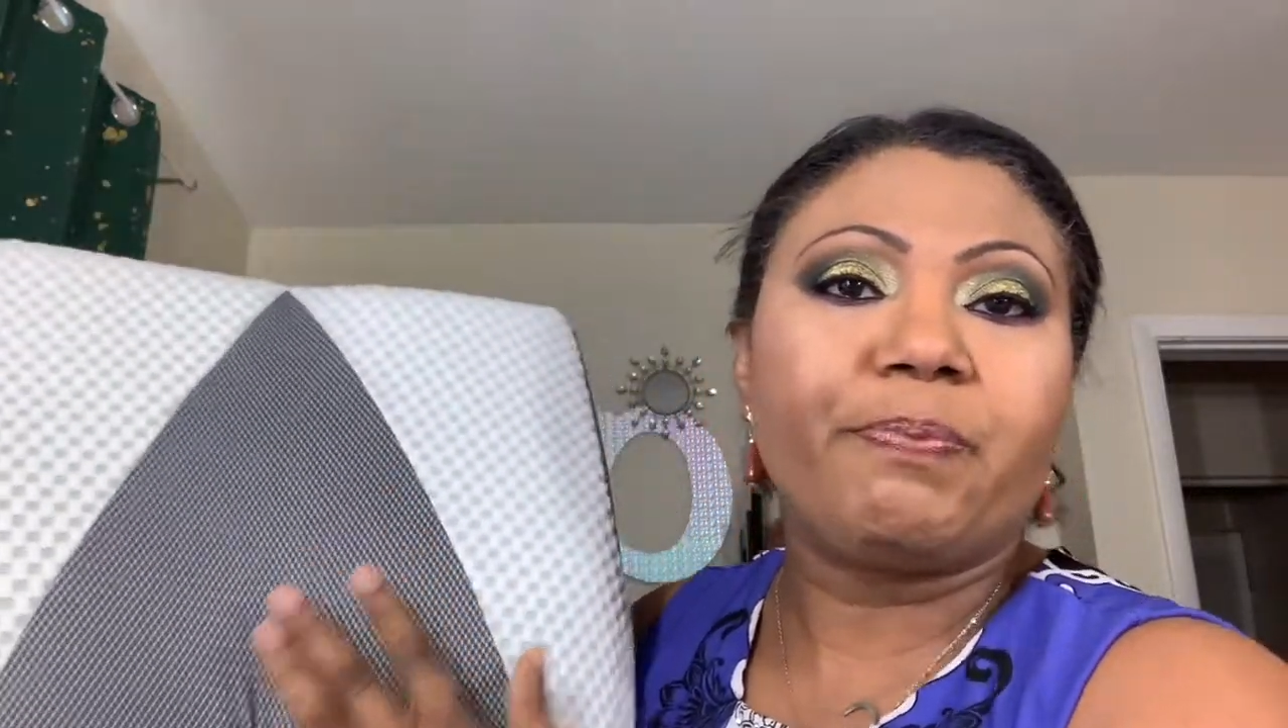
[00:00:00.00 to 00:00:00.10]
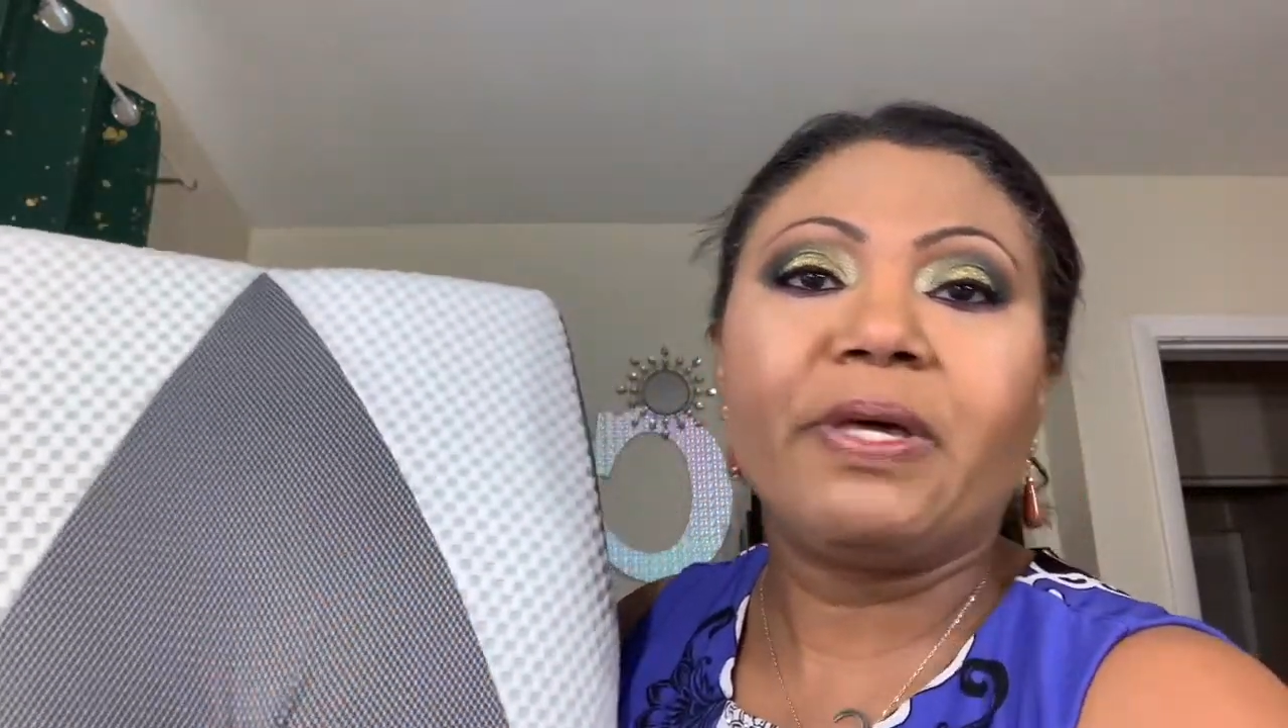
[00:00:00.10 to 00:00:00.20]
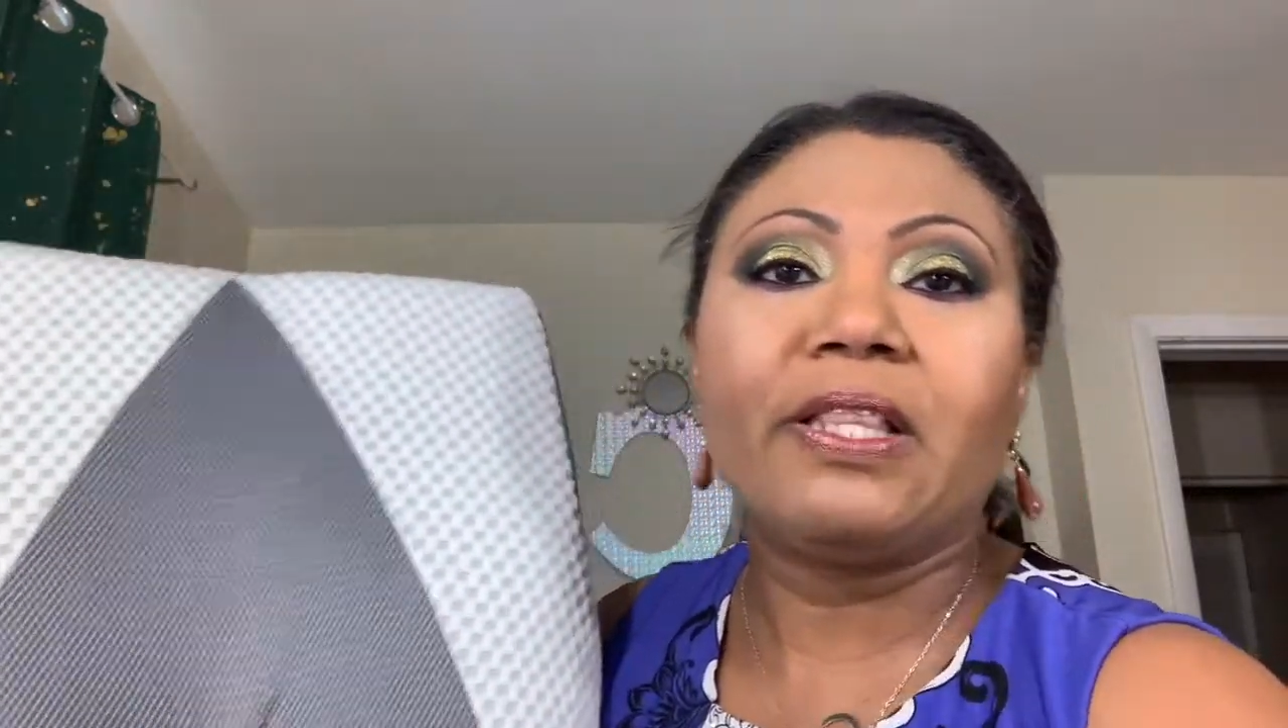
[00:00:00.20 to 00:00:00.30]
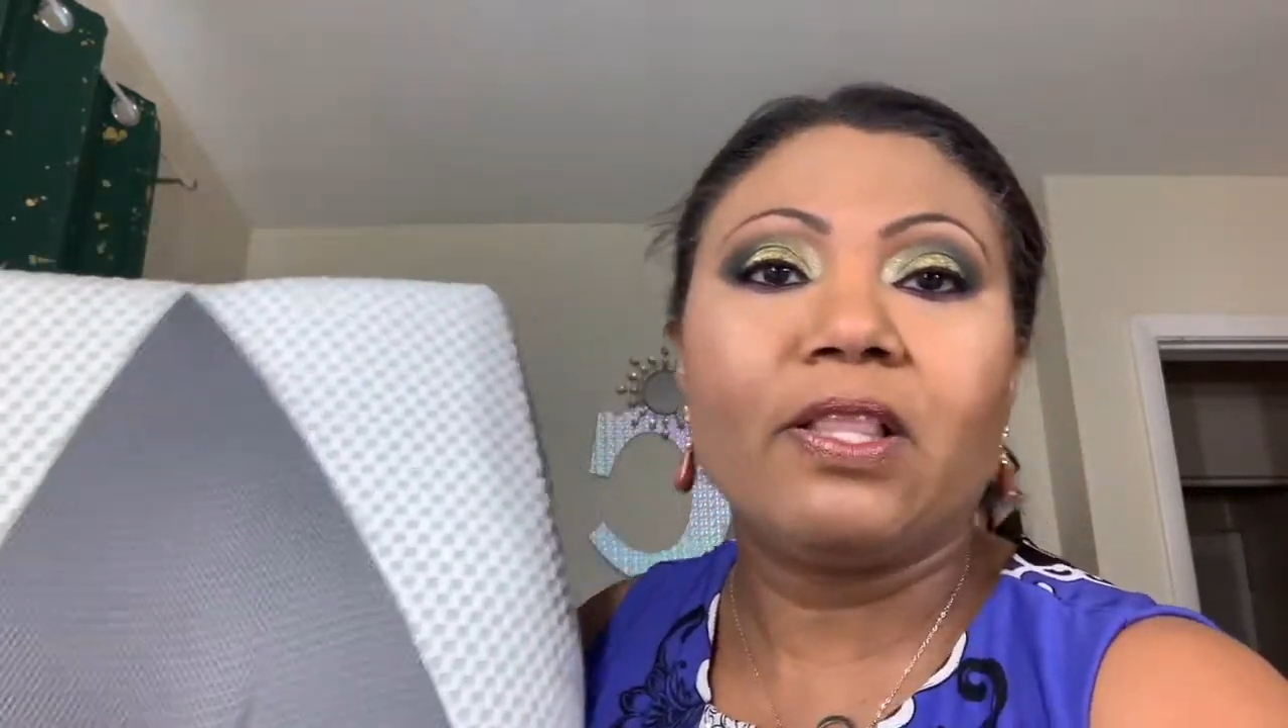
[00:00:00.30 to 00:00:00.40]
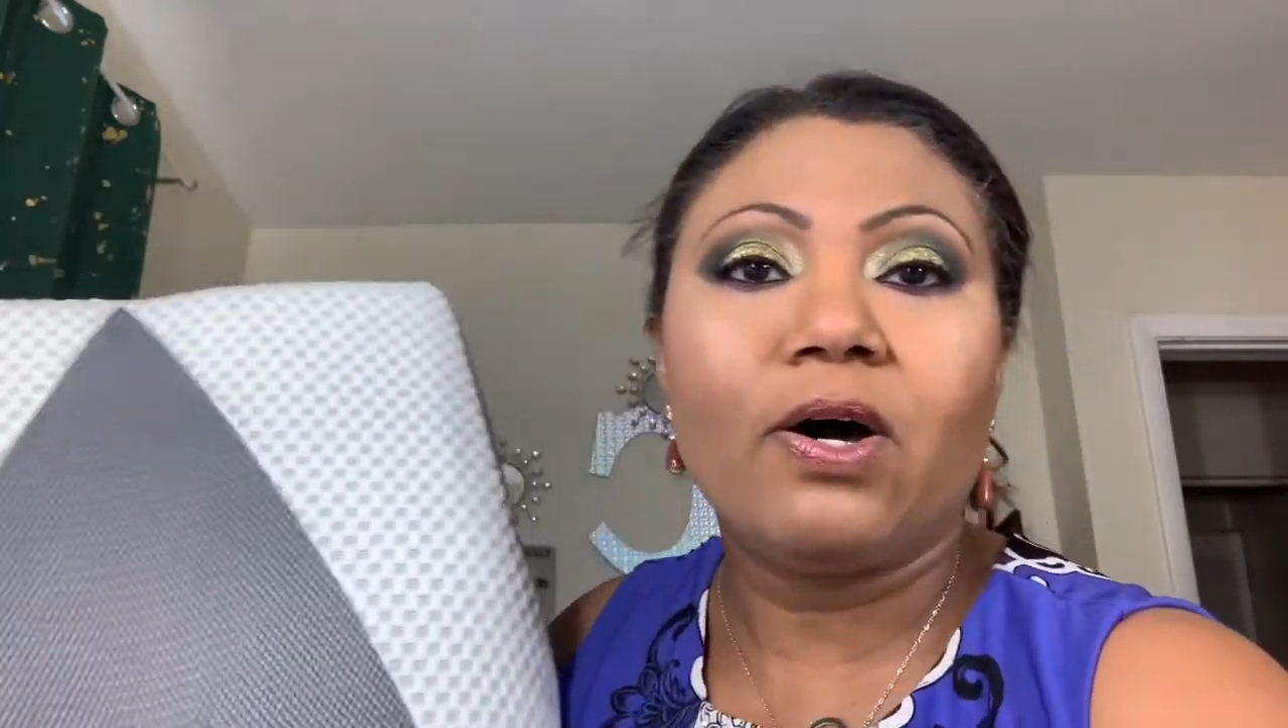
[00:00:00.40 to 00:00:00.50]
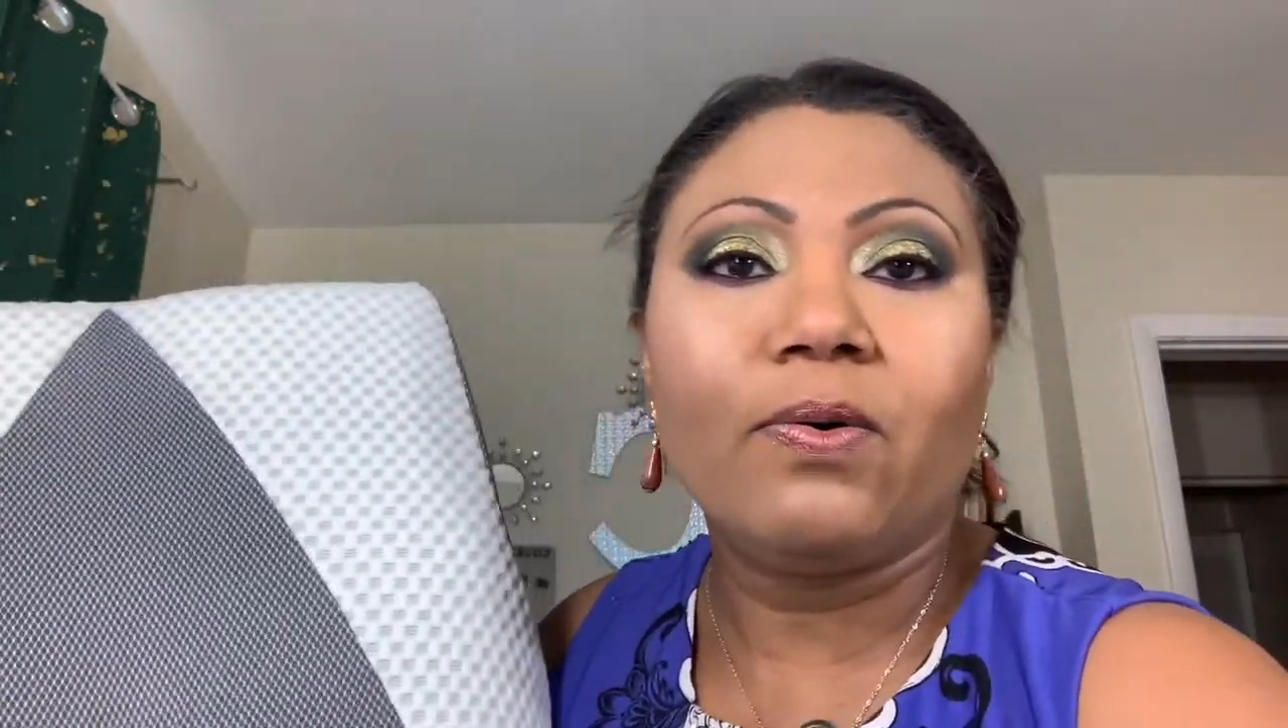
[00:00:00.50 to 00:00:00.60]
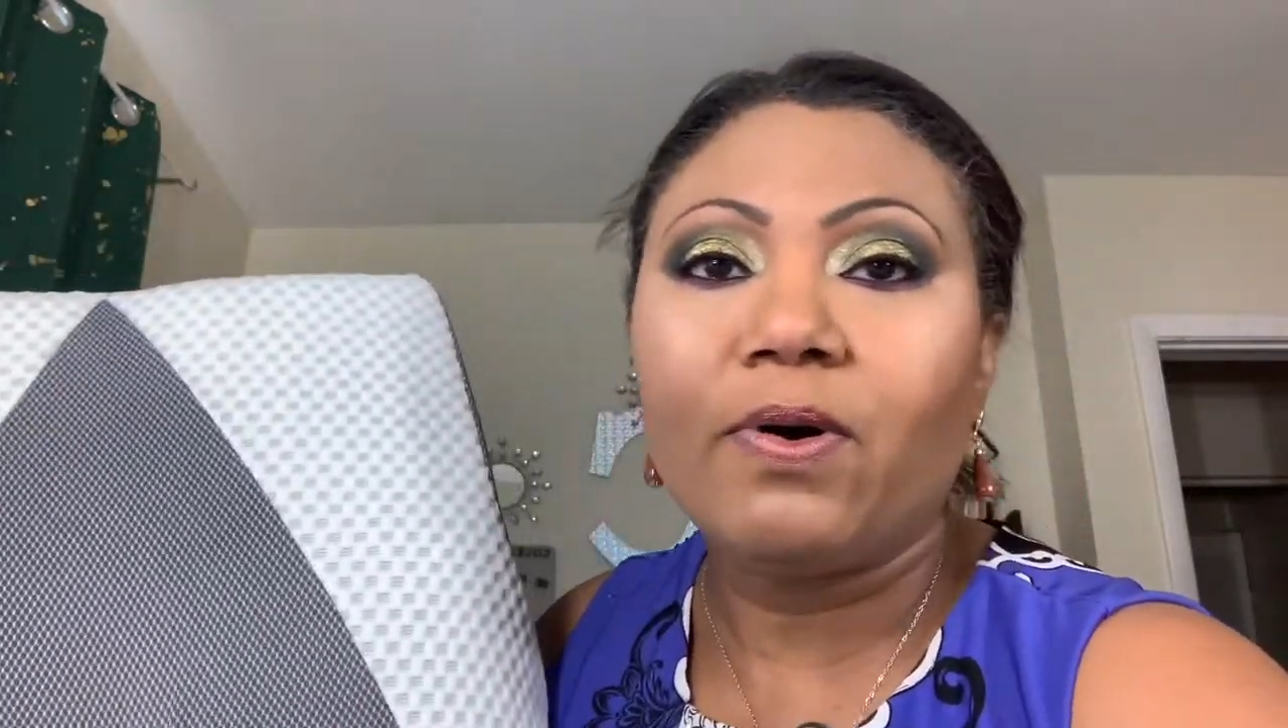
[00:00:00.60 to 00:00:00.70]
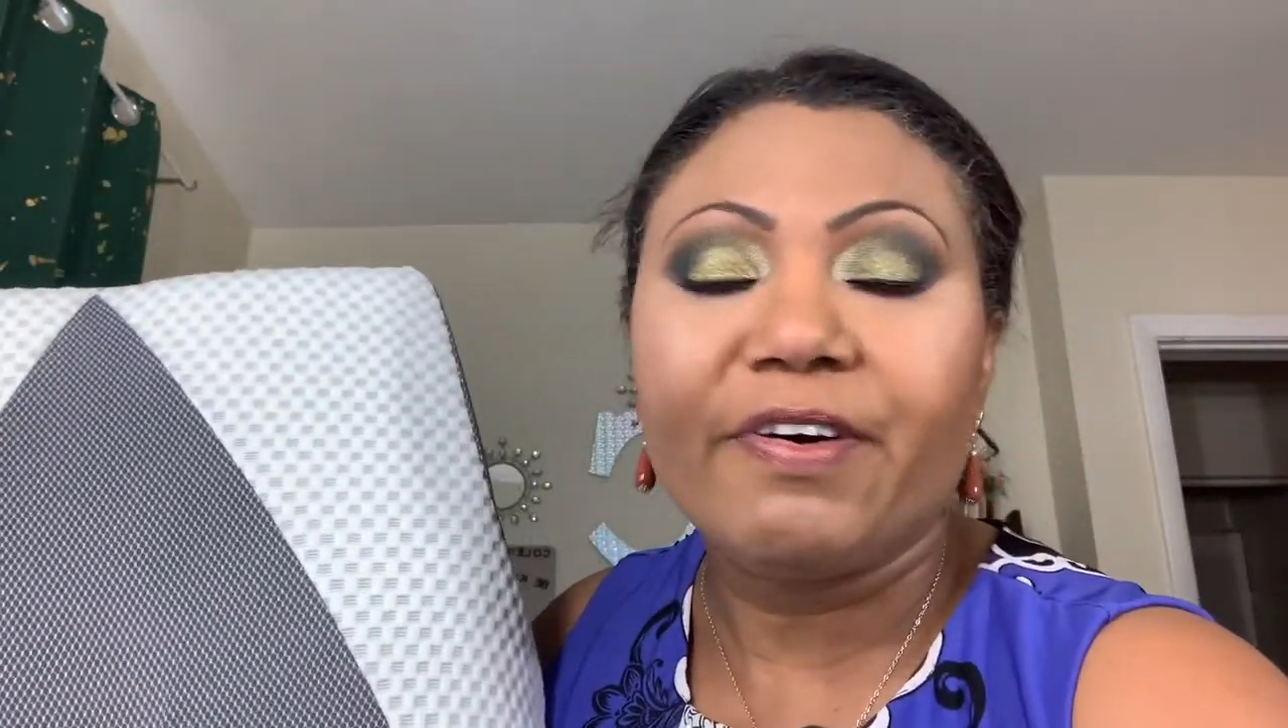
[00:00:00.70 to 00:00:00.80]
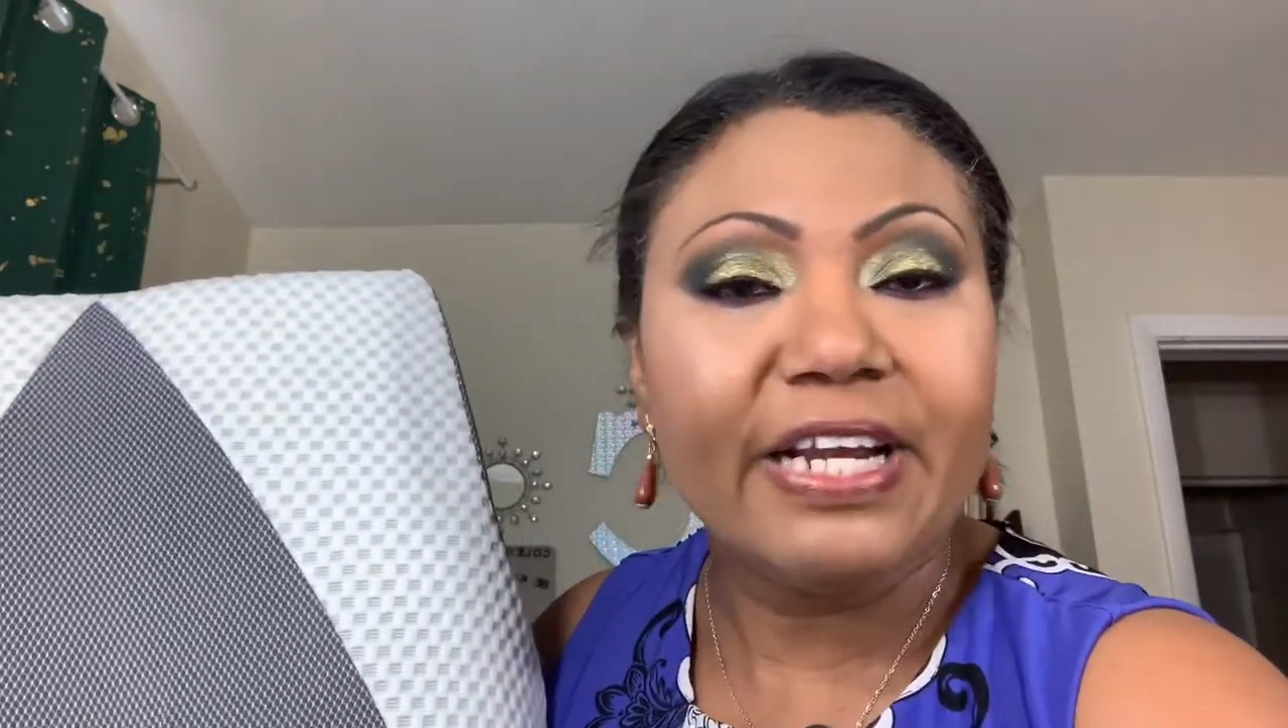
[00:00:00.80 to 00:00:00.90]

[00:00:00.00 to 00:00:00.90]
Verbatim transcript: pillow or